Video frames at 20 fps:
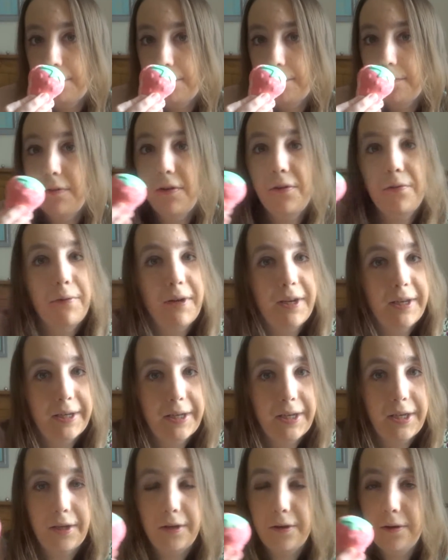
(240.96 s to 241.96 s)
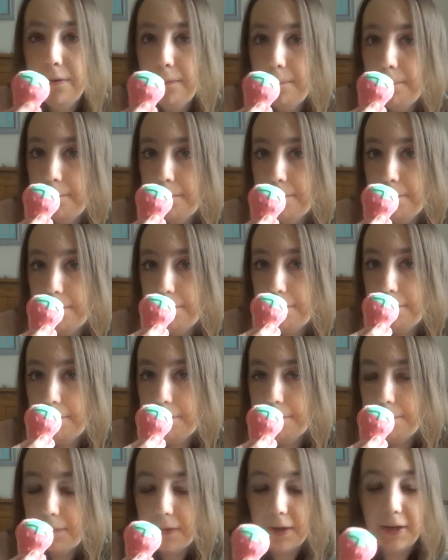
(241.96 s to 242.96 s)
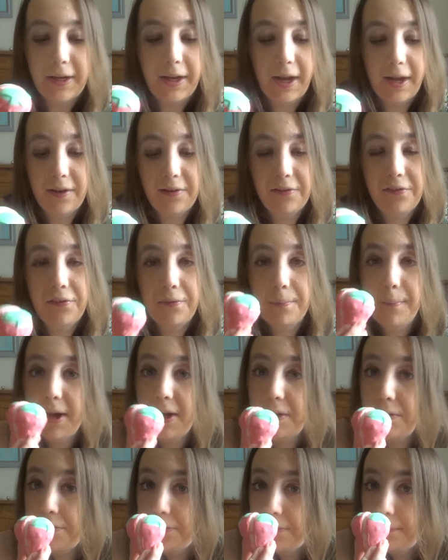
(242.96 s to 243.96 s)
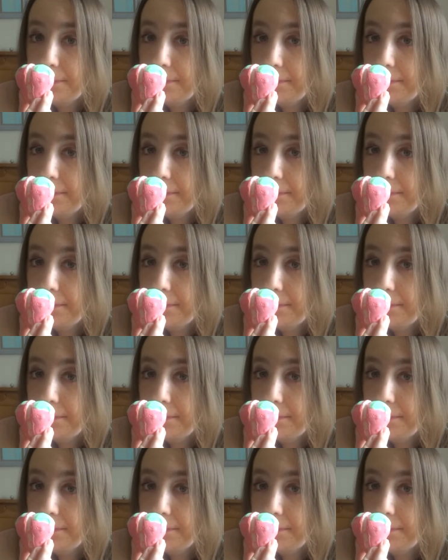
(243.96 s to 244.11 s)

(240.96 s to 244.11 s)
was really cute. Again, smells